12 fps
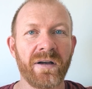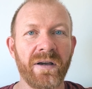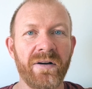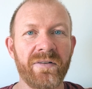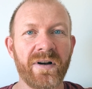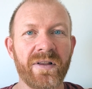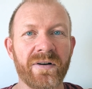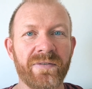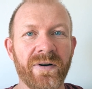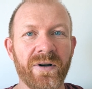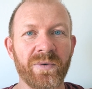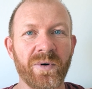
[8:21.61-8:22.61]
Here's another
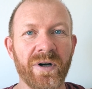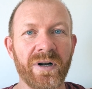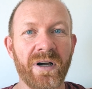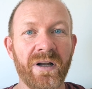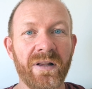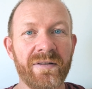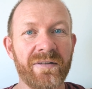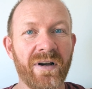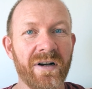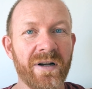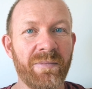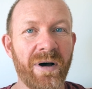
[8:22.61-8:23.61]
fun one. Let's
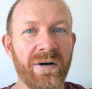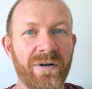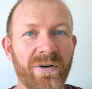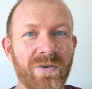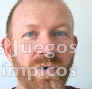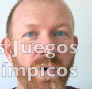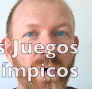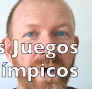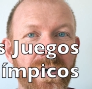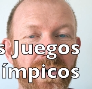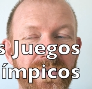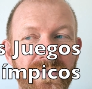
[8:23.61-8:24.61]
talk about los
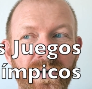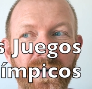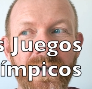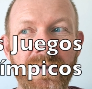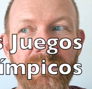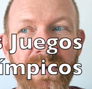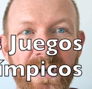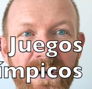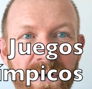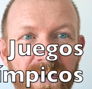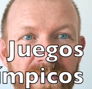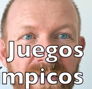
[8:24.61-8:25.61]
Juegos
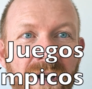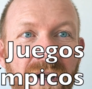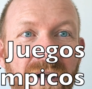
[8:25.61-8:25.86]
Olímpicos.